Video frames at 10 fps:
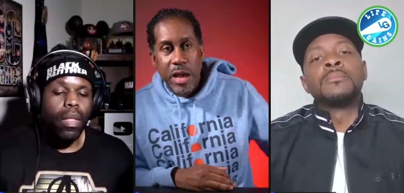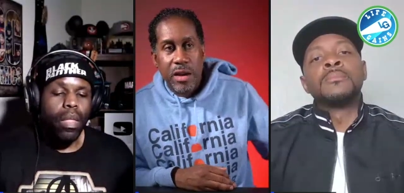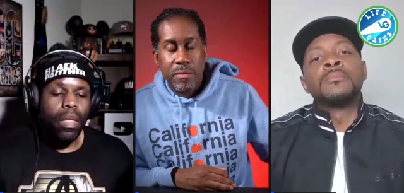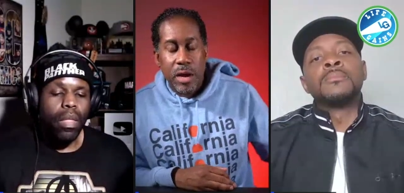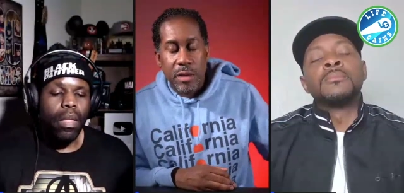Speaker 1: of
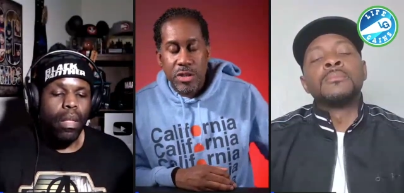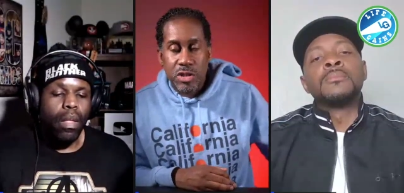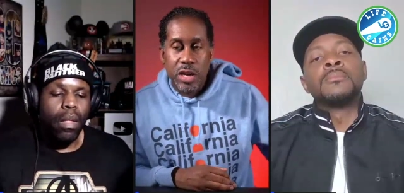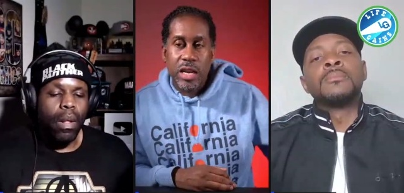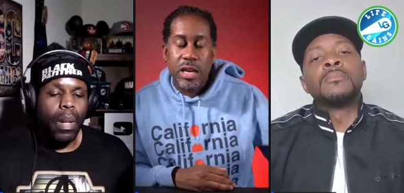money, but
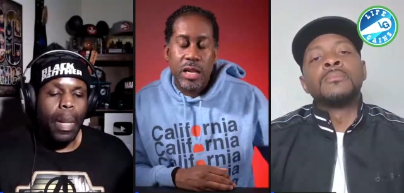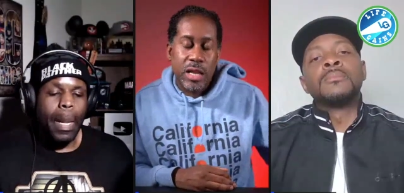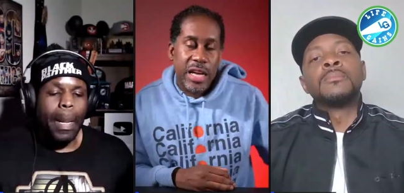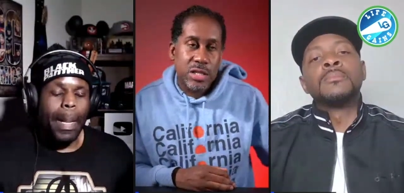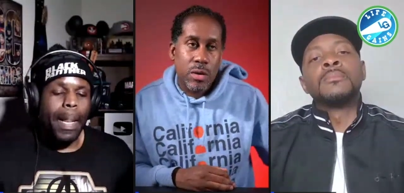you're getting a
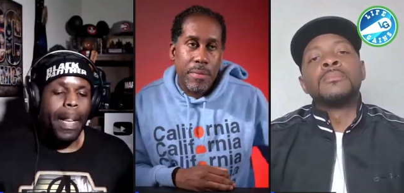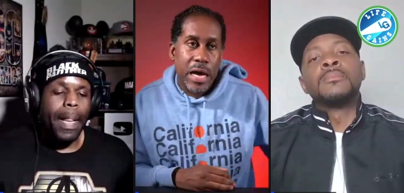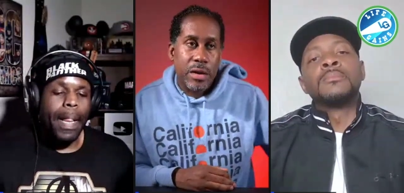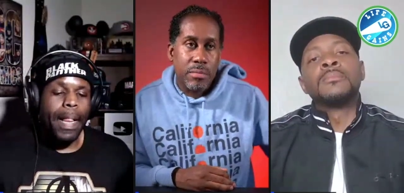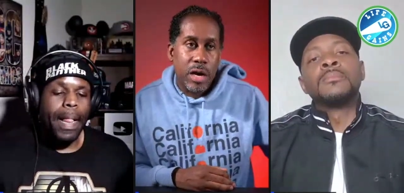lesser
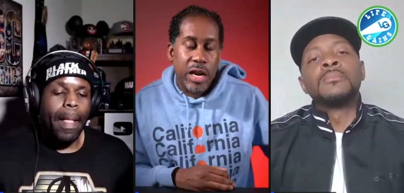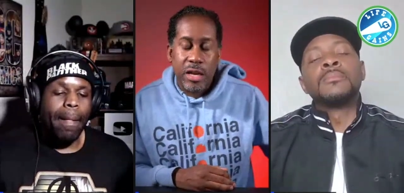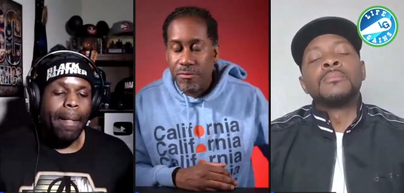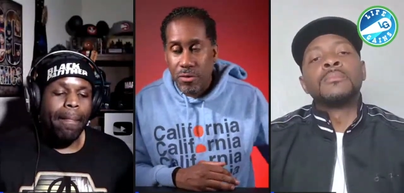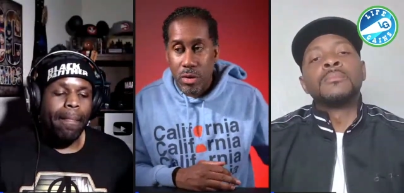amount of money
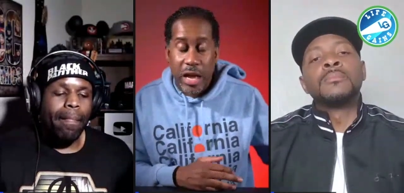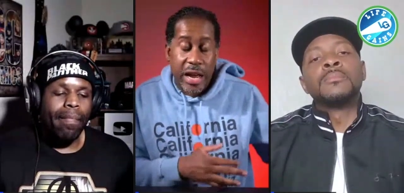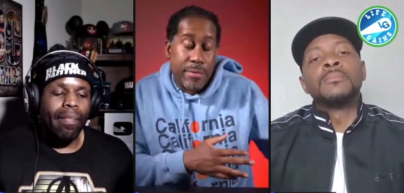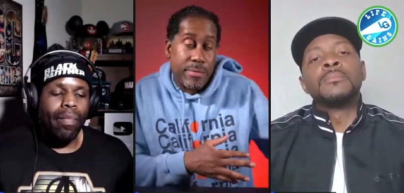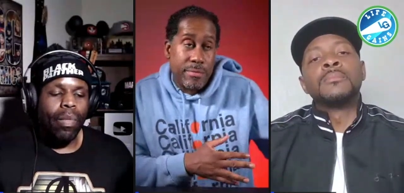for
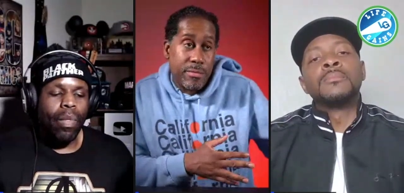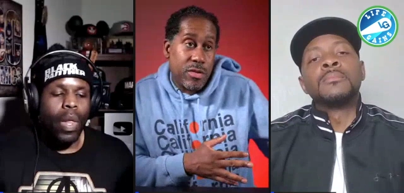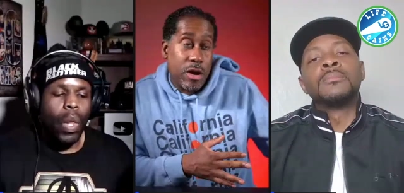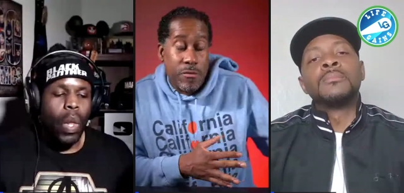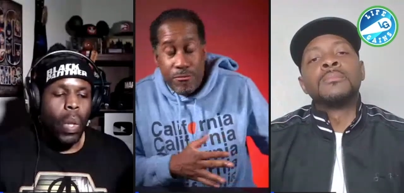like
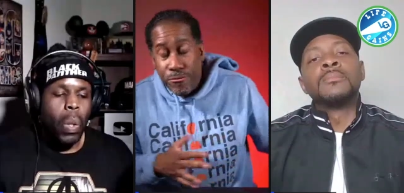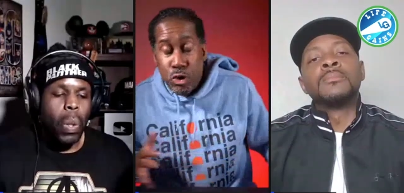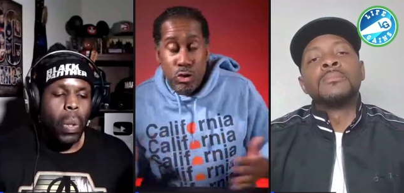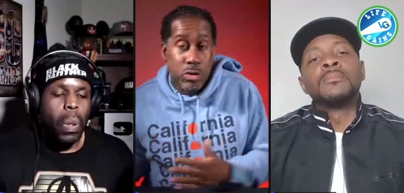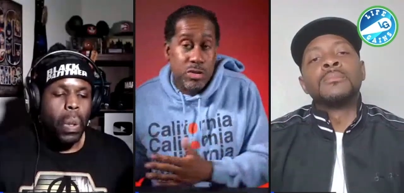a
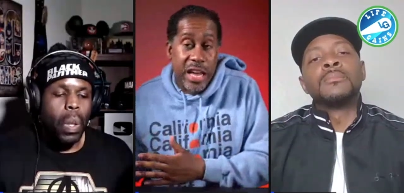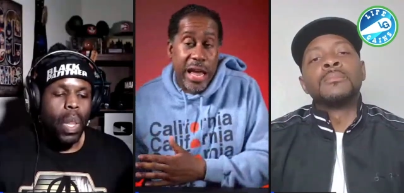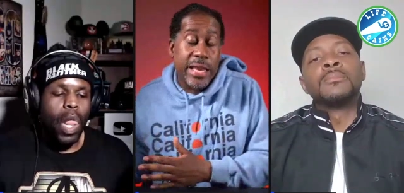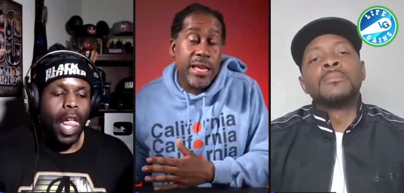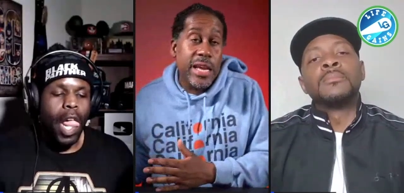full
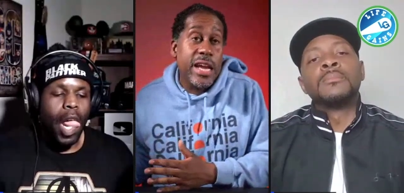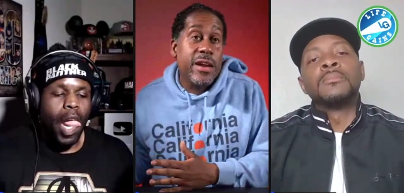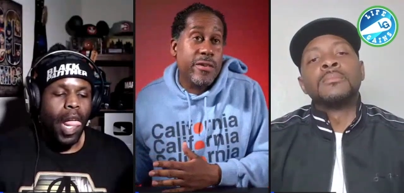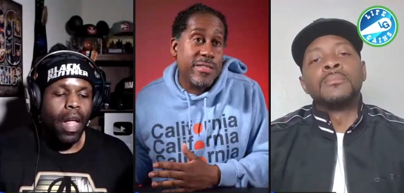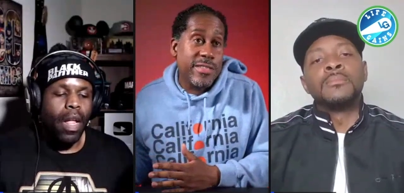ten
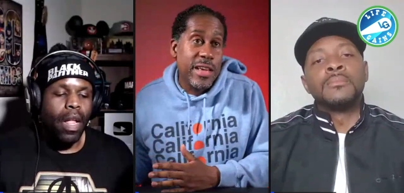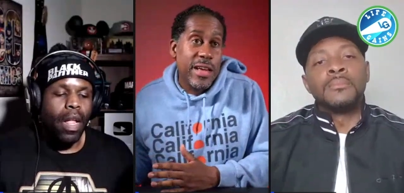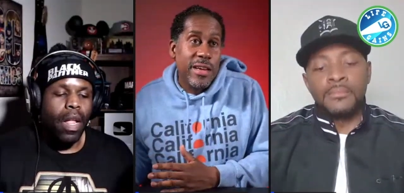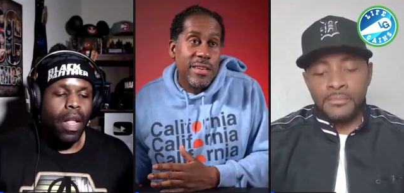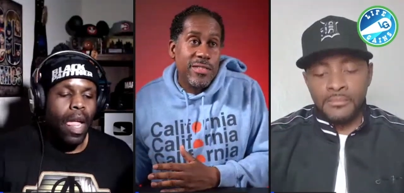years.
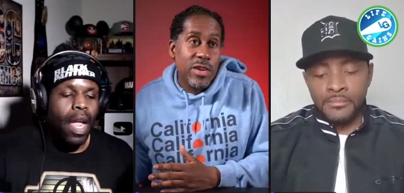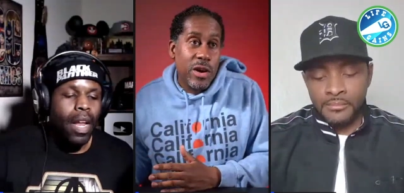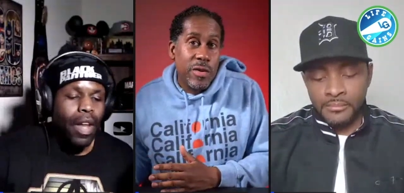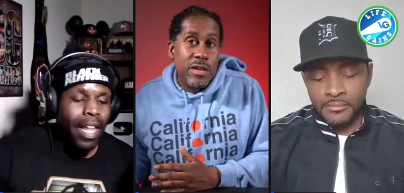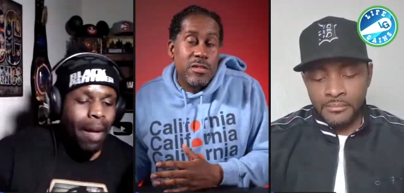
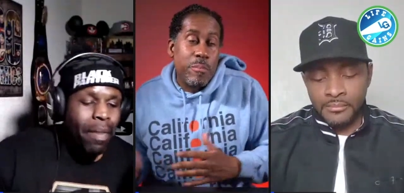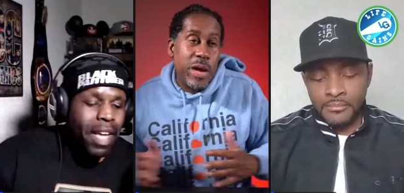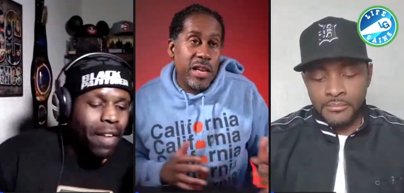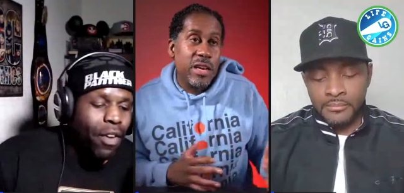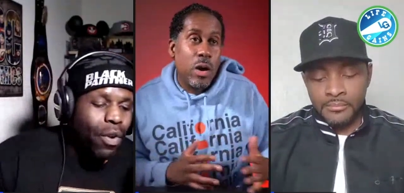So
Speaker 2: now
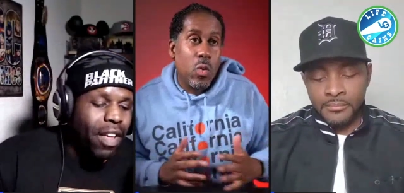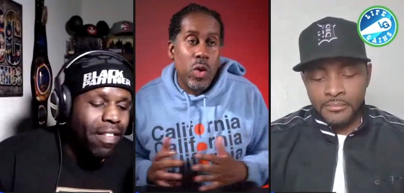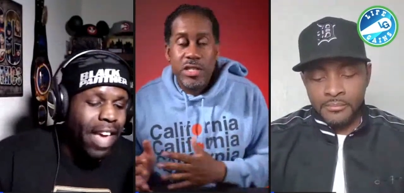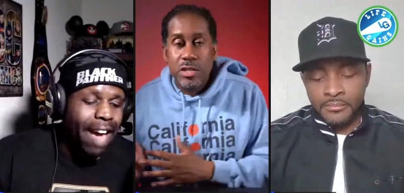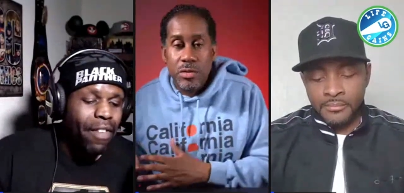let me give you
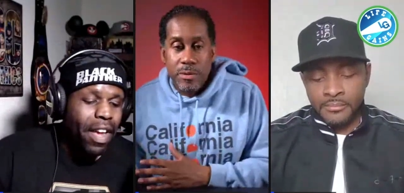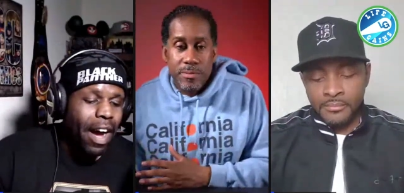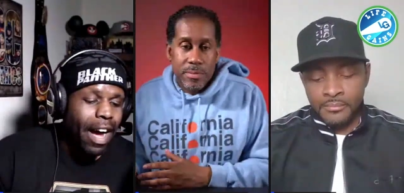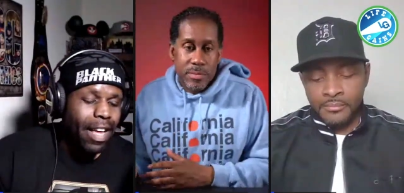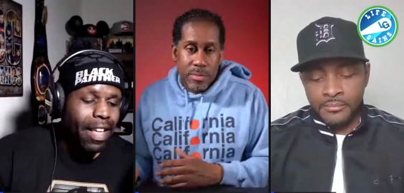this
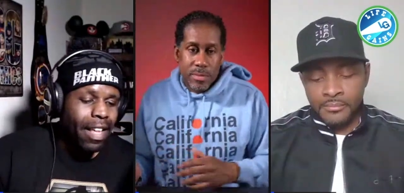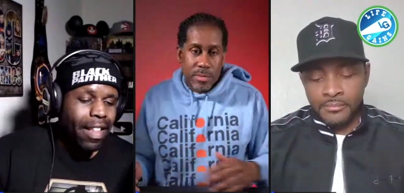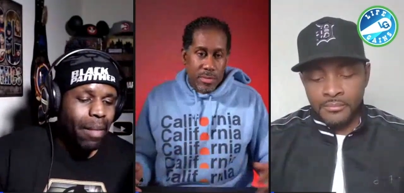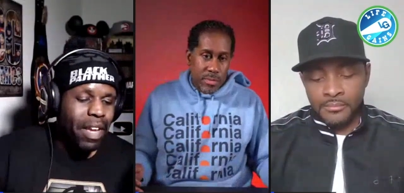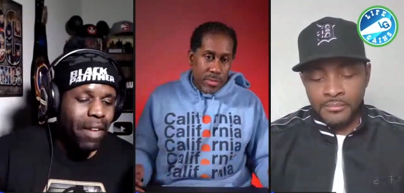caveat.
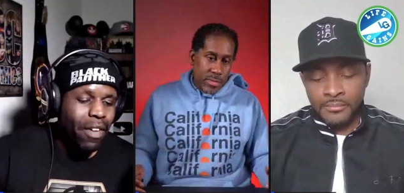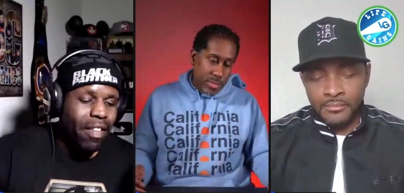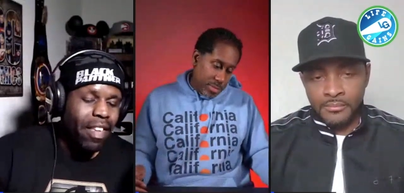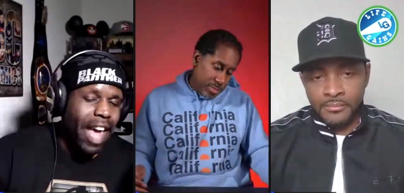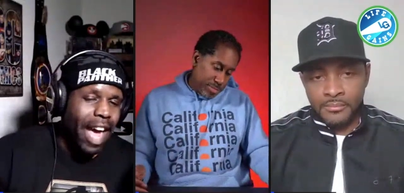Let me
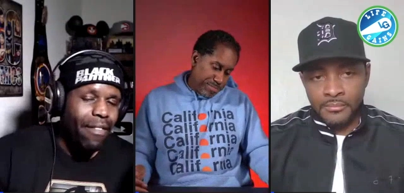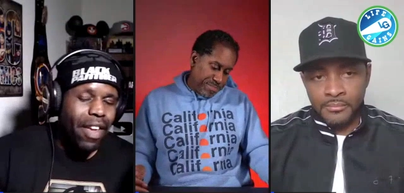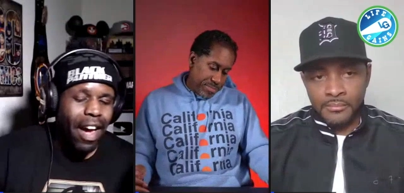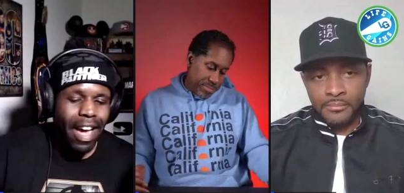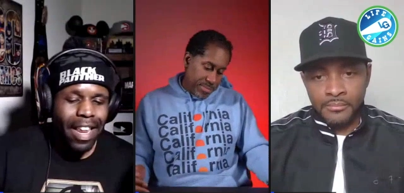give you this
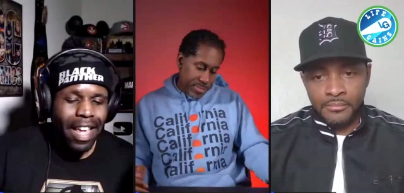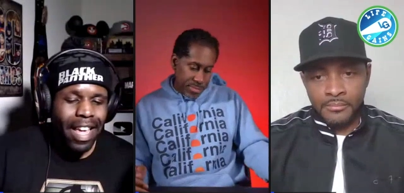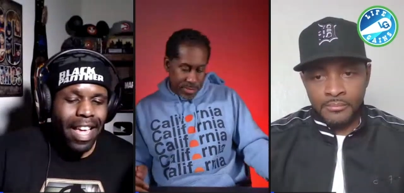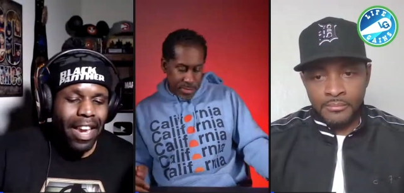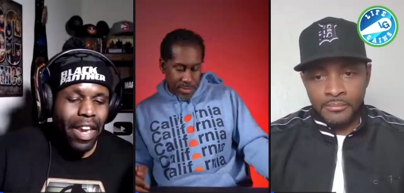caveat.
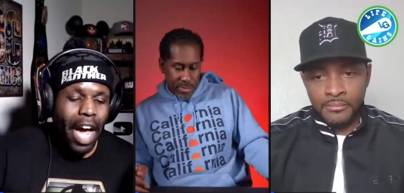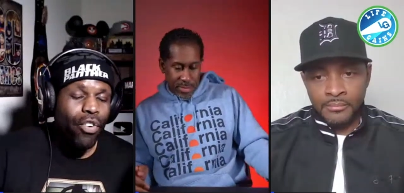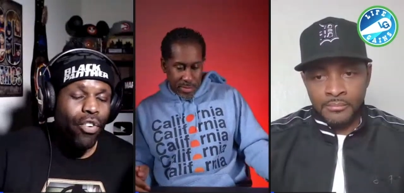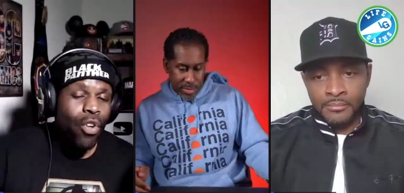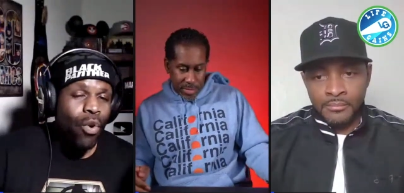Now,
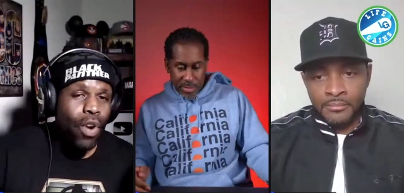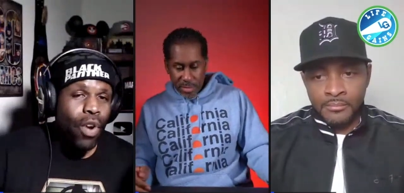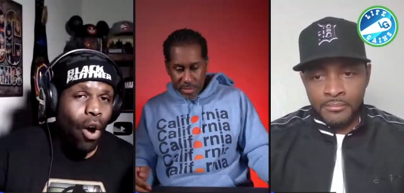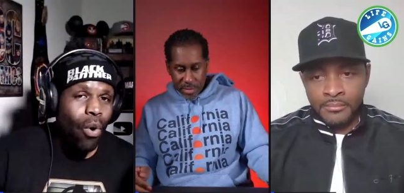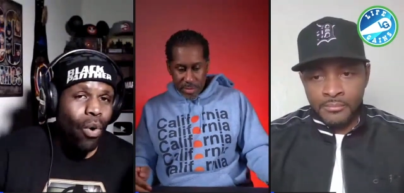you do
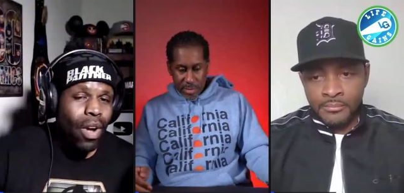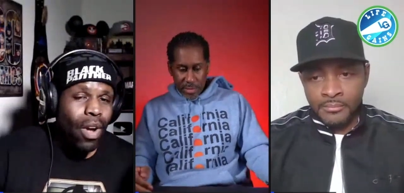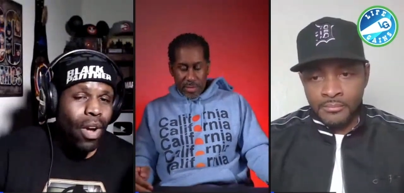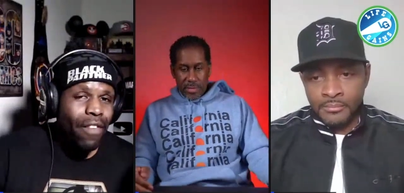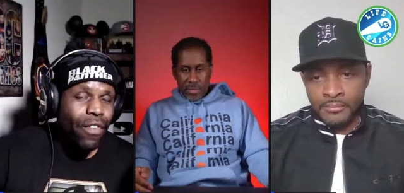know
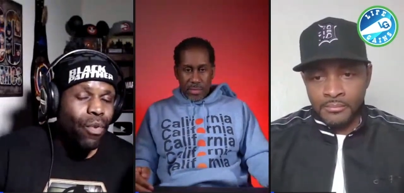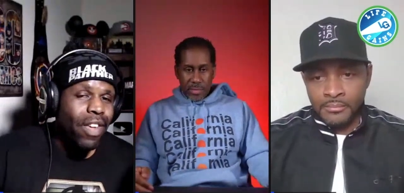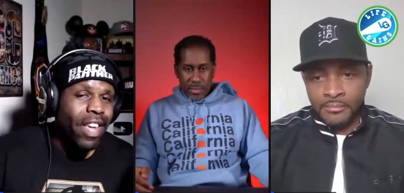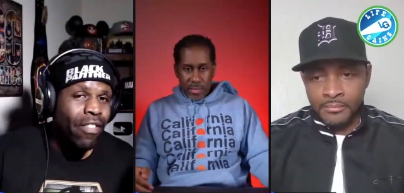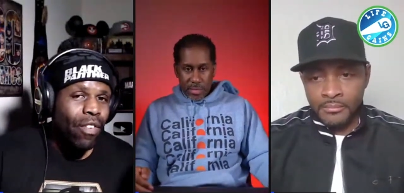if
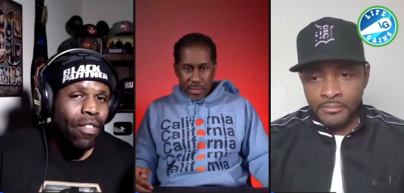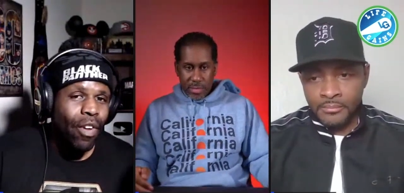you get your